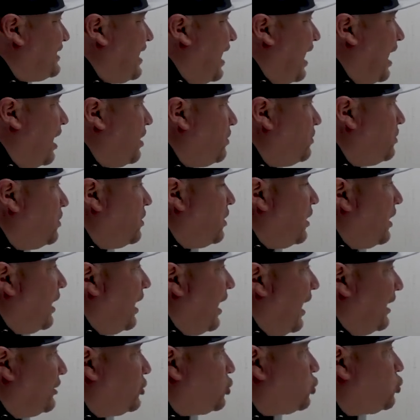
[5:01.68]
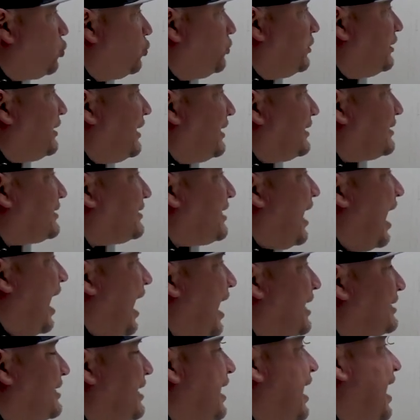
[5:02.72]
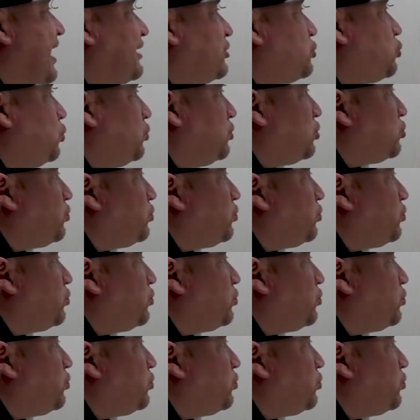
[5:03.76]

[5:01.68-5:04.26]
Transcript: now and shoot it inside as soon